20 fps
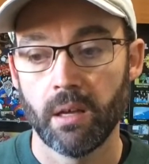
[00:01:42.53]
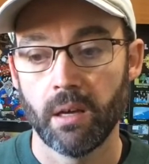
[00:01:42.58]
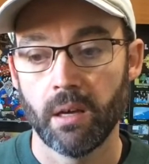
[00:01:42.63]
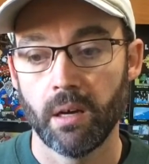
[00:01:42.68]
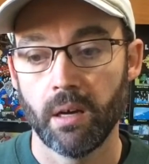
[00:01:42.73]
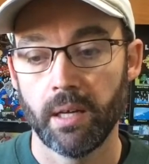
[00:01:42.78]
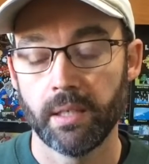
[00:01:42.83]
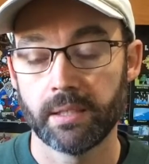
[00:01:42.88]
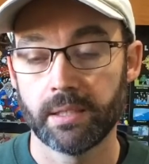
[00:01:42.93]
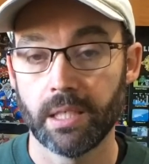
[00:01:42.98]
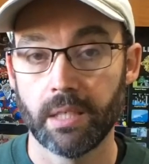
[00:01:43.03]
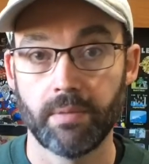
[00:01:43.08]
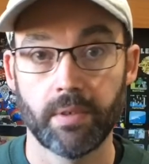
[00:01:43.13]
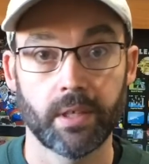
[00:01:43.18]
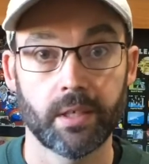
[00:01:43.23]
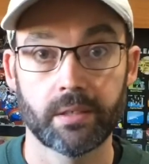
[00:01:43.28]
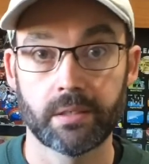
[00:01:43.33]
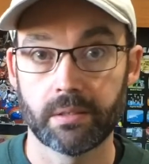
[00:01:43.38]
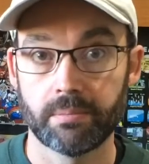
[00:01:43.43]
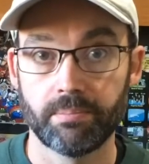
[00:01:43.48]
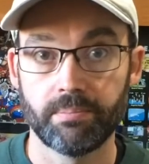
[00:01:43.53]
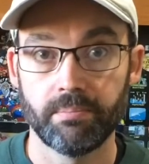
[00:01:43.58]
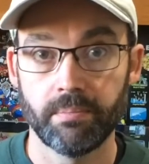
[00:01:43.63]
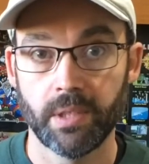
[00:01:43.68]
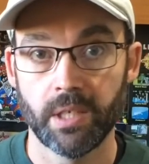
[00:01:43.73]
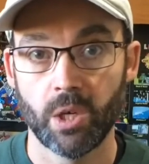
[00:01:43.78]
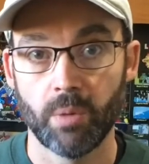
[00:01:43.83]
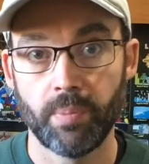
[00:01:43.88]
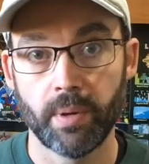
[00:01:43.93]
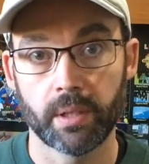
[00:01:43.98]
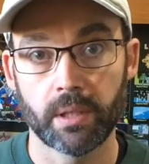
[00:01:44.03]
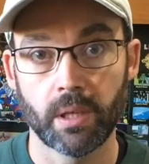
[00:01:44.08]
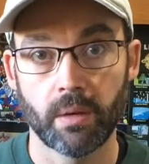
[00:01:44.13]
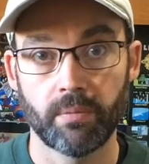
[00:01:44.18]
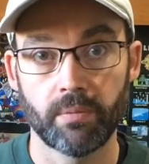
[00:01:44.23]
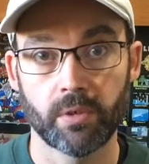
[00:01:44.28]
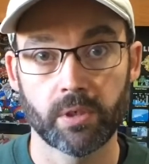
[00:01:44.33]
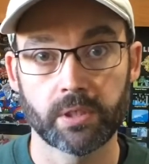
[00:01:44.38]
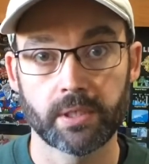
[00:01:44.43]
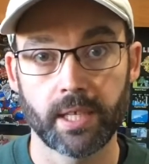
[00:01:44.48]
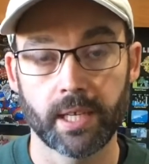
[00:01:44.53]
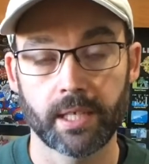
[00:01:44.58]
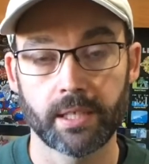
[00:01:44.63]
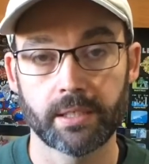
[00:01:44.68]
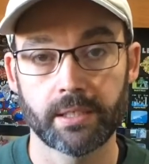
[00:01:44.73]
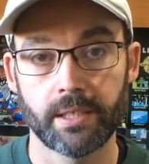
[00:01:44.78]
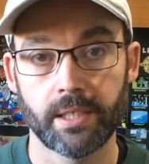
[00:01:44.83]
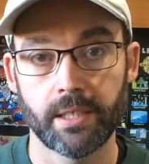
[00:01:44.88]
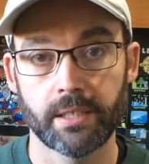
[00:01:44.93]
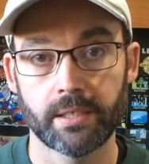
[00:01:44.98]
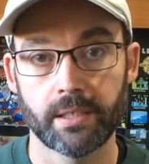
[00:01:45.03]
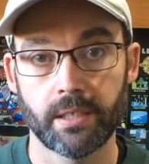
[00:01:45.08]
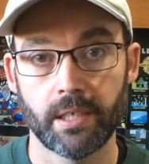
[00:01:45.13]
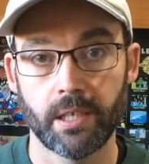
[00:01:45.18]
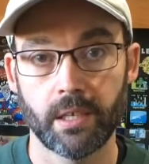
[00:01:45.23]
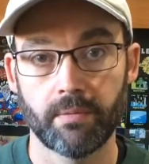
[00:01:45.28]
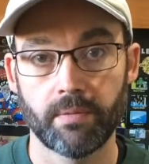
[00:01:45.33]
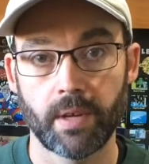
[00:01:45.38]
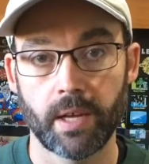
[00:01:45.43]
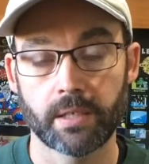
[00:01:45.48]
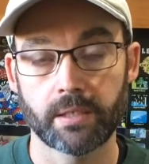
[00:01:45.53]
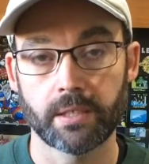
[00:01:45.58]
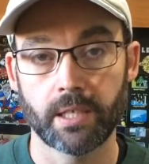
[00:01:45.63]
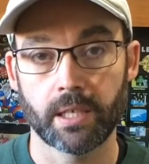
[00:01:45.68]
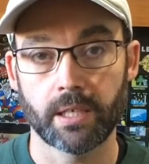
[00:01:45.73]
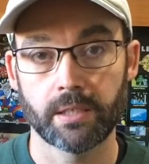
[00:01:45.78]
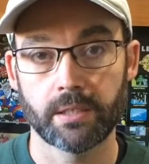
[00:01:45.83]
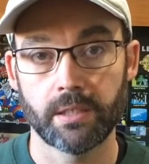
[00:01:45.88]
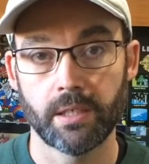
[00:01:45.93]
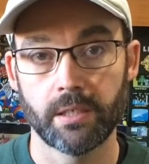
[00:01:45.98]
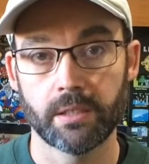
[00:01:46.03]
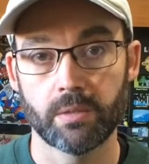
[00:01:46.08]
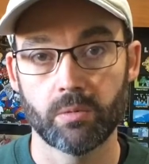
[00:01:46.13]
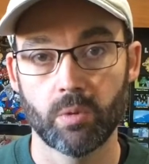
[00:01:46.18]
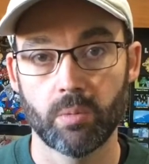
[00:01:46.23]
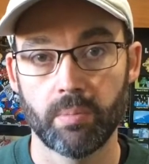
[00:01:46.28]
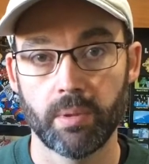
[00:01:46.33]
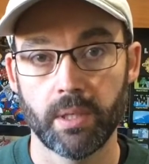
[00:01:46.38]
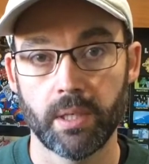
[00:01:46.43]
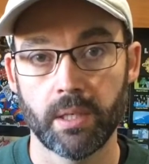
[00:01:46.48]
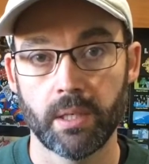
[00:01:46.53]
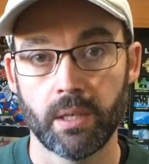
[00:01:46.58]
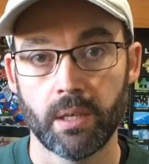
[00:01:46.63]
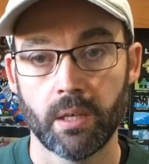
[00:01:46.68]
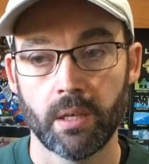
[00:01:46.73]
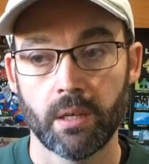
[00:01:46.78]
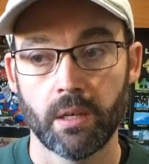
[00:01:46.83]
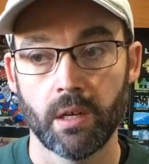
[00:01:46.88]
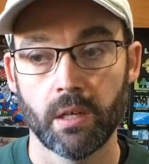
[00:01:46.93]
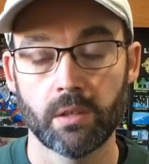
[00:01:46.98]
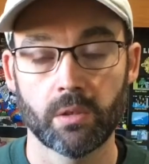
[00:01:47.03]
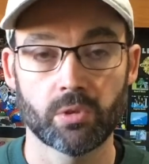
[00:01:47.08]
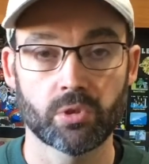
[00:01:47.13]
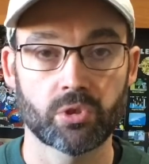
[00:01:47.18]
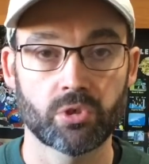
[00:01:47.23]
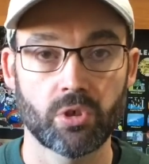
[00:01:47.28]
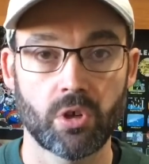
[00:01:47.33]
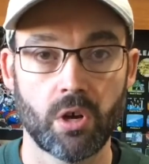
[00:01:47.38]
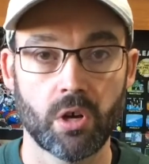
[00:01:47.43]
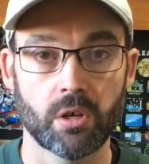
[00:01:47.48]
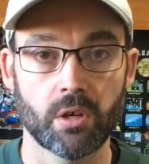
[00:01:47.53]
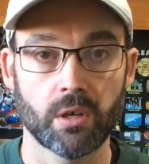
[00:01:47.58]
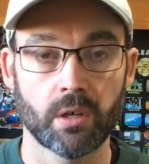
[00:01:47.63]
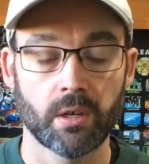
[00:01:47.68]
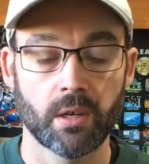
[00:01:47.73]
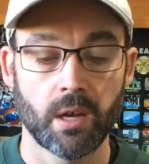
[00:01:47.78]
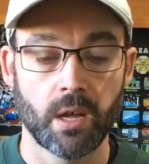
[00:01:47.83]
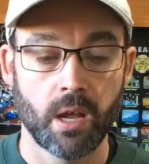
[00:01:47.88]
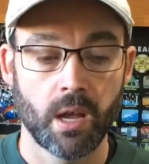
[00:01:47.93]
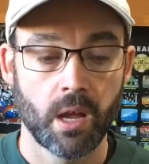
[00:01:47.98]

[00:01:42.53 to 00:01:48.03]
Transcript: and see if it gets picked up for a second season, and if that second season will be a little stronger.